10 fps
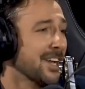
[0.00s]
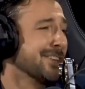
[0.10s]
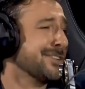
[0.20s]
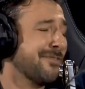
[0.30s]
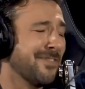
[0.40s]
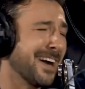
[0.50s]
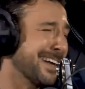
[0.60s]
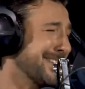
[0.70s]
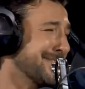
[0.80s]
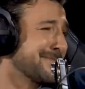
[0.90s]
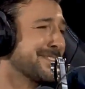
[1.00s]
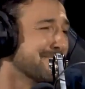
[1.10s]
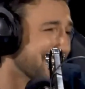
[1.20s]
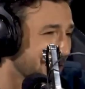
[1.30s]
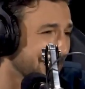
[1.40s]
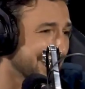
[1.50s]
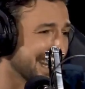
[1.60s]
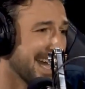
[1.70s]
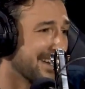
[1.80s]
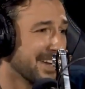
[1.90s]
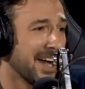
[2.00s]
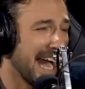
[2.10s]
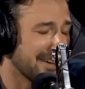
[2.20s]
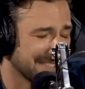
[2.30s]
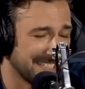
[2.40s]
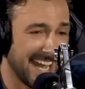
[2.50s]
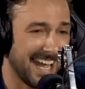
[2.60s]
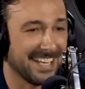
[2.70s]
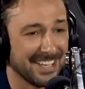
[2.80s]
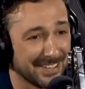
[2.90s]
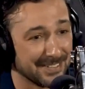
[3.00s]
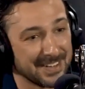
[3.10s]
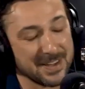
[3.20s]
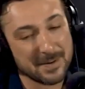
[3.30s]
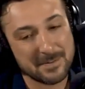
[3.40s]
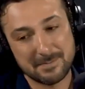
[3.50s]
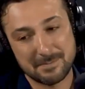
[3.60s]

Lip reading: you ruined it. How dare you? Yeah.